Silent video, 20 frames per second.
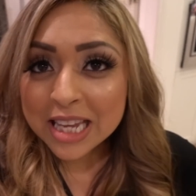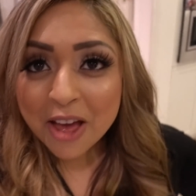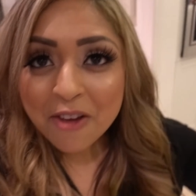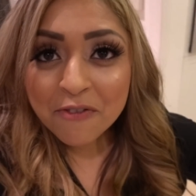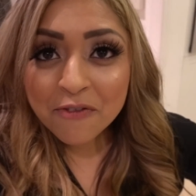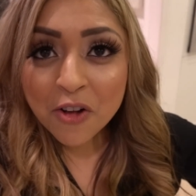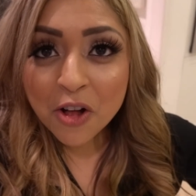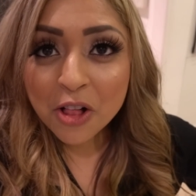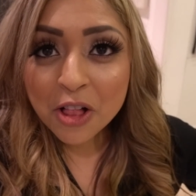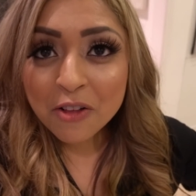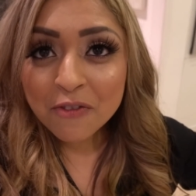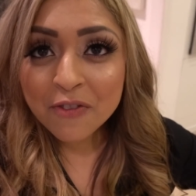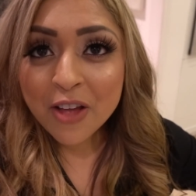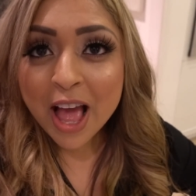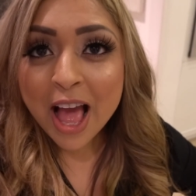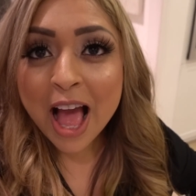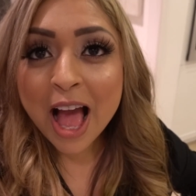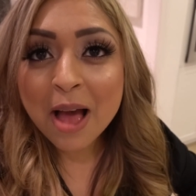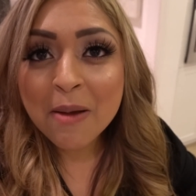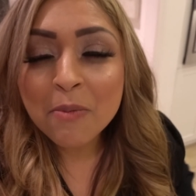up, Foley
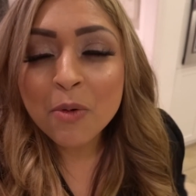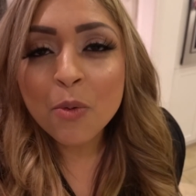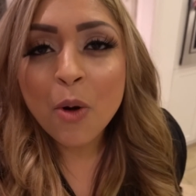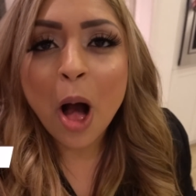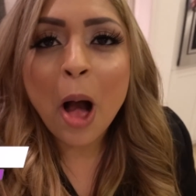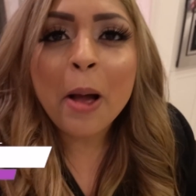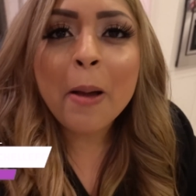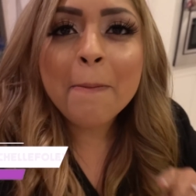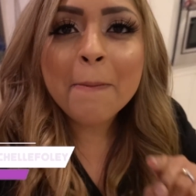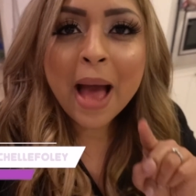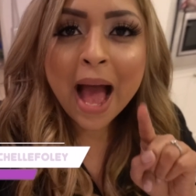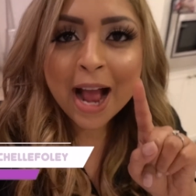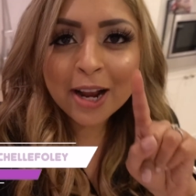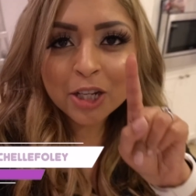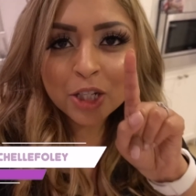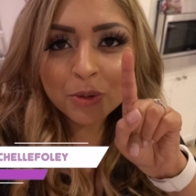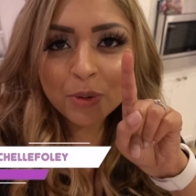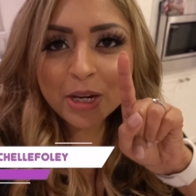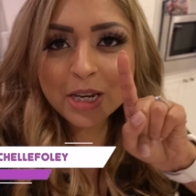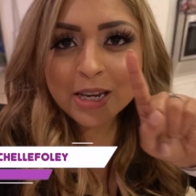fam? Welcome back
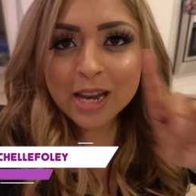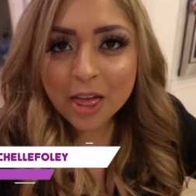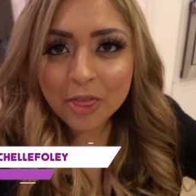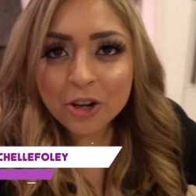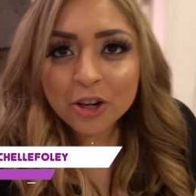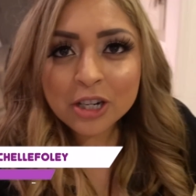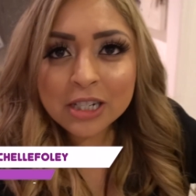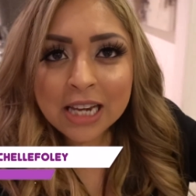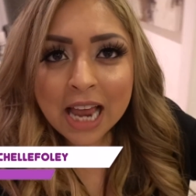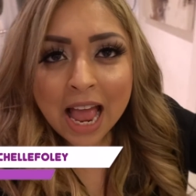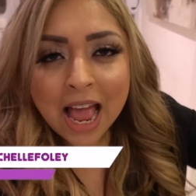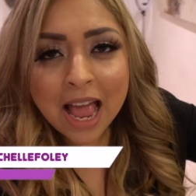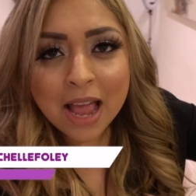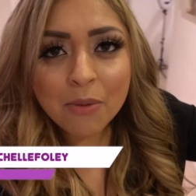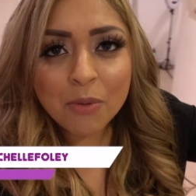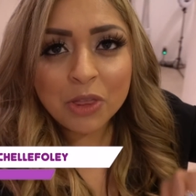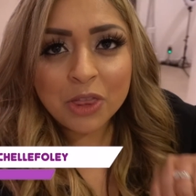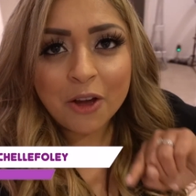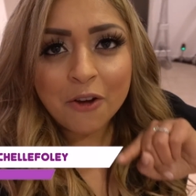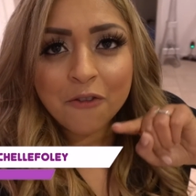to another day
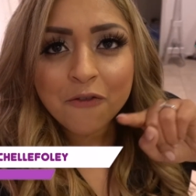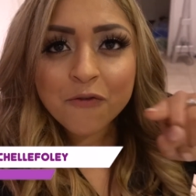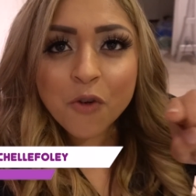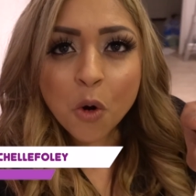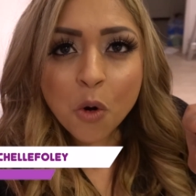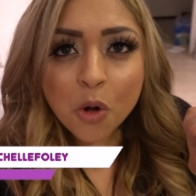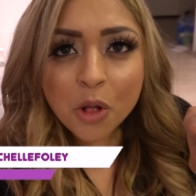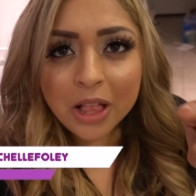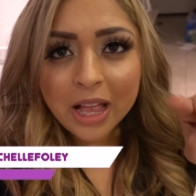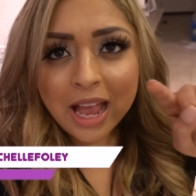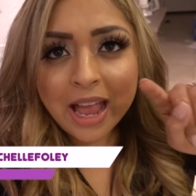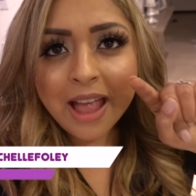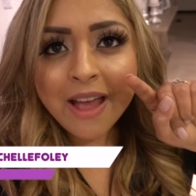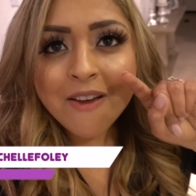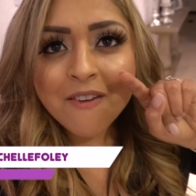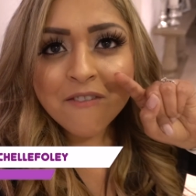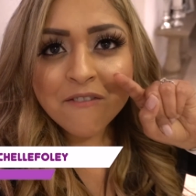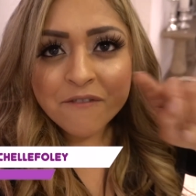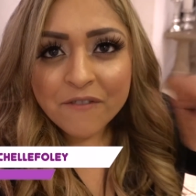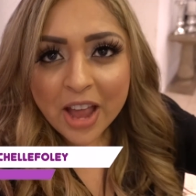with the Foley
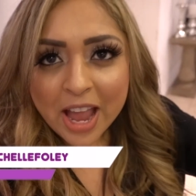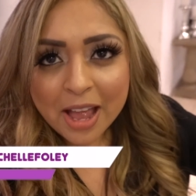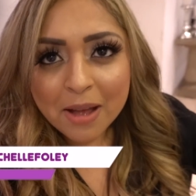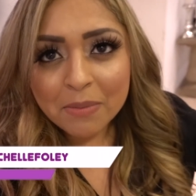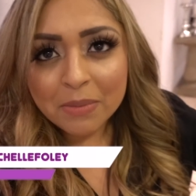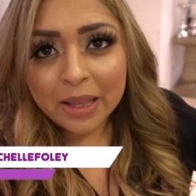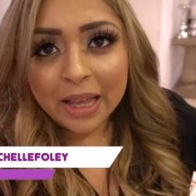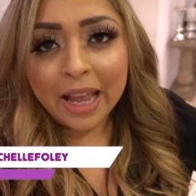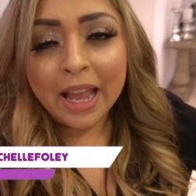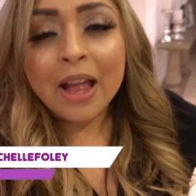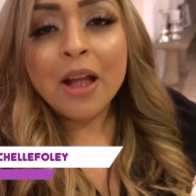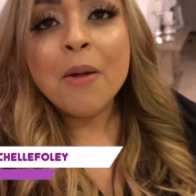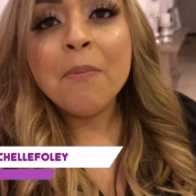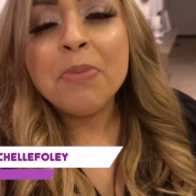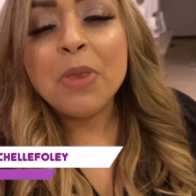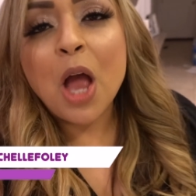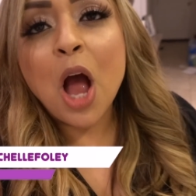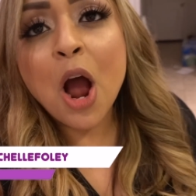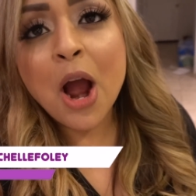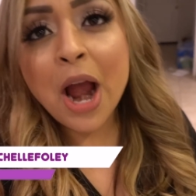family.
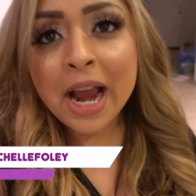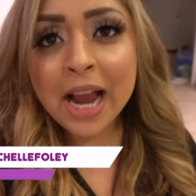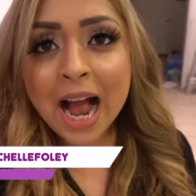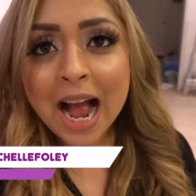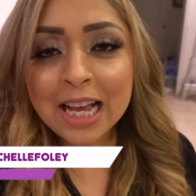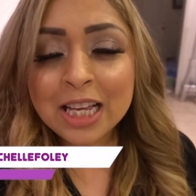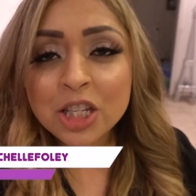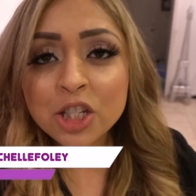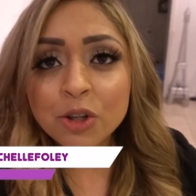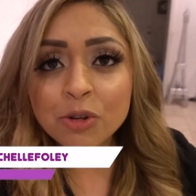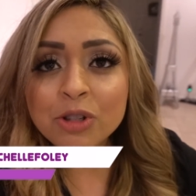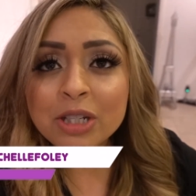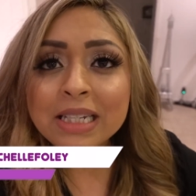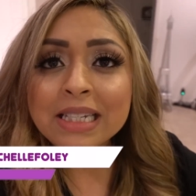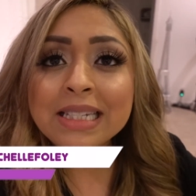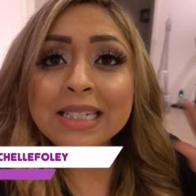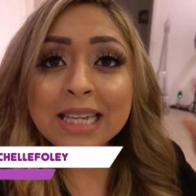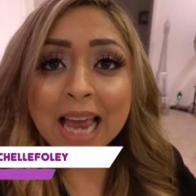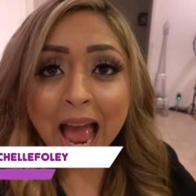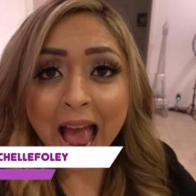All right, guys, so
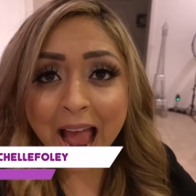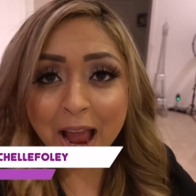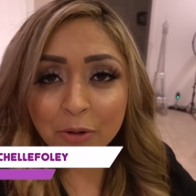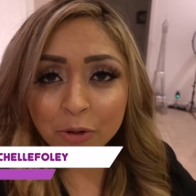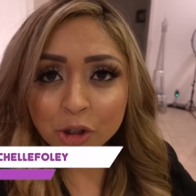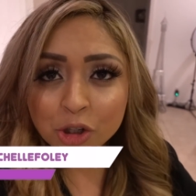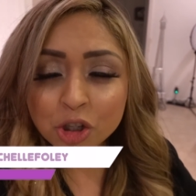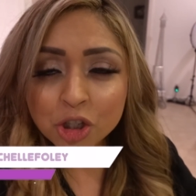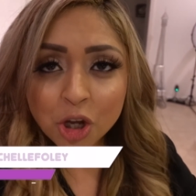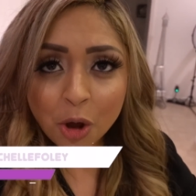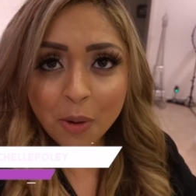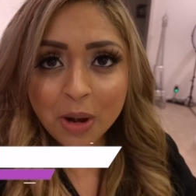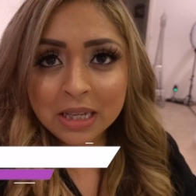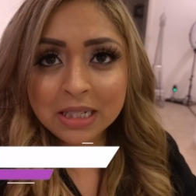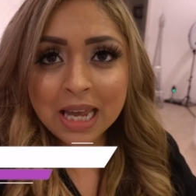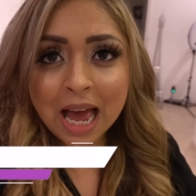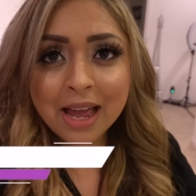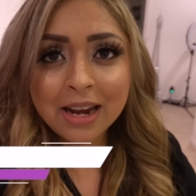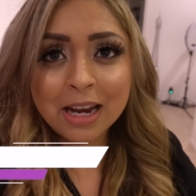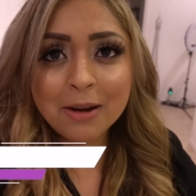today we're so
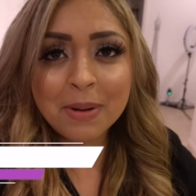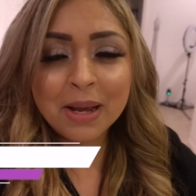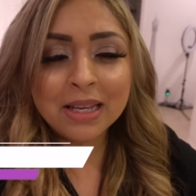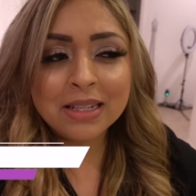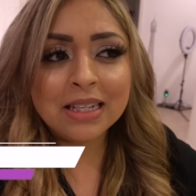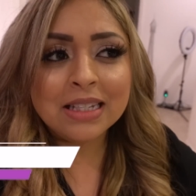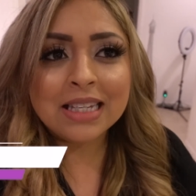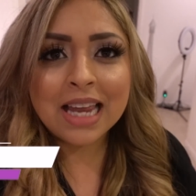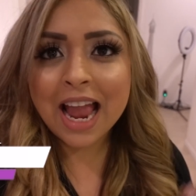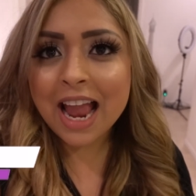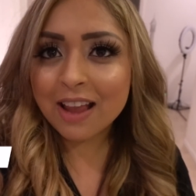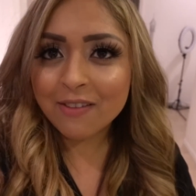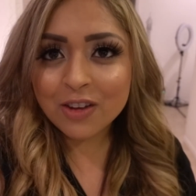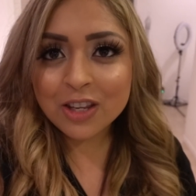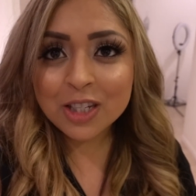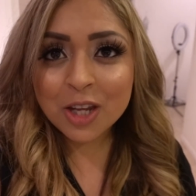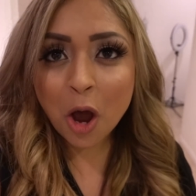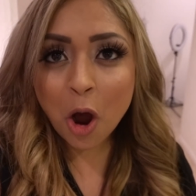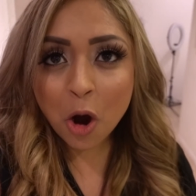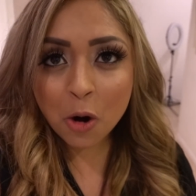excited because it's
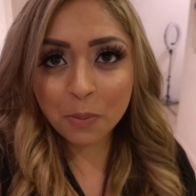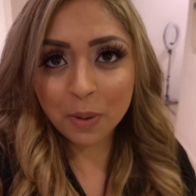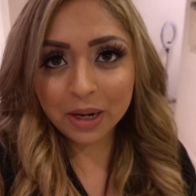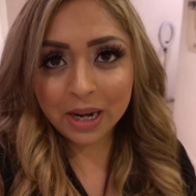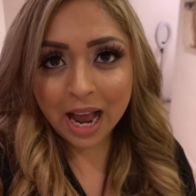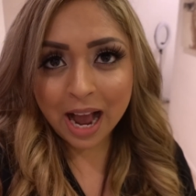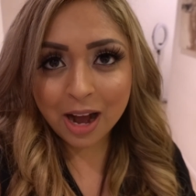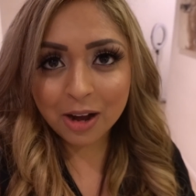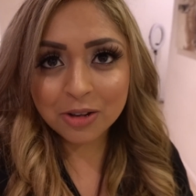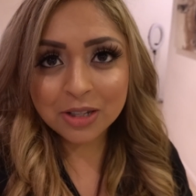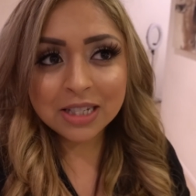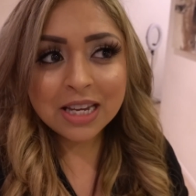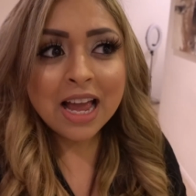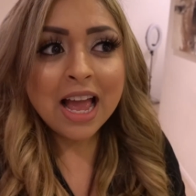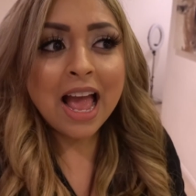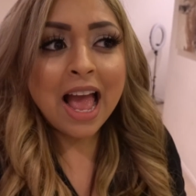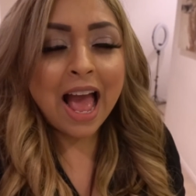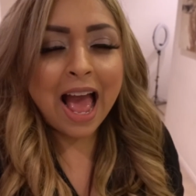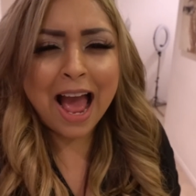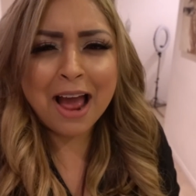Ava's open house,
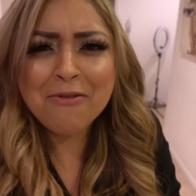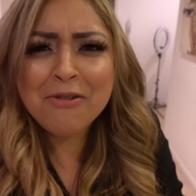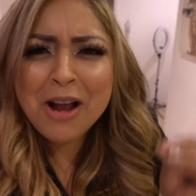and